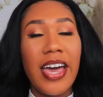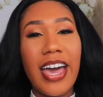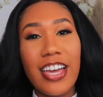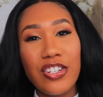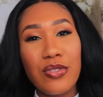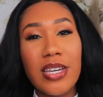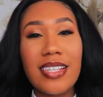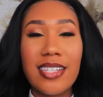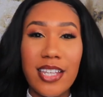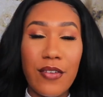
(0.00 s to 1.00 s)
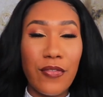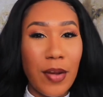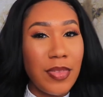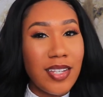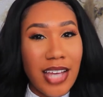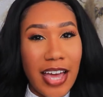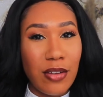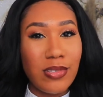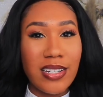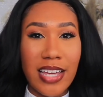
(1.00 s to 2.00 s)
As you can see from the
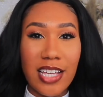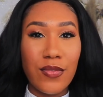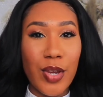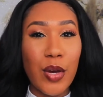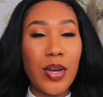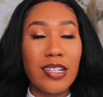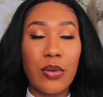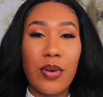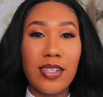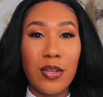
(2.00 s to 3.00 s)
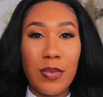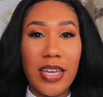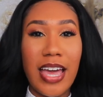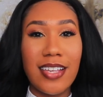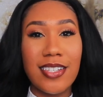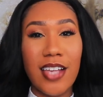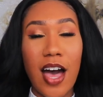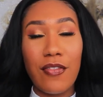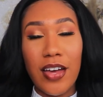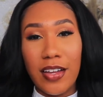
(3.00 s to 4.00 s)
title, today's video is going to be a
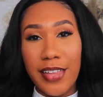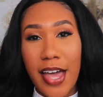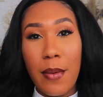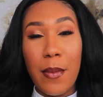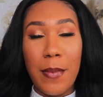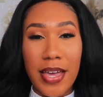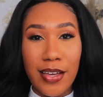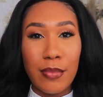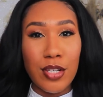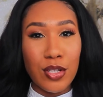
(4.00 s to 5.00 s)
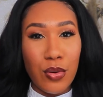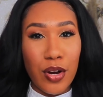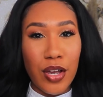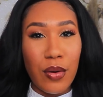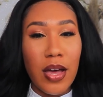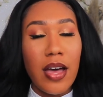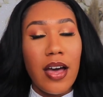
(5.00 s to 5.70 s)
soft glam makeup tutorial.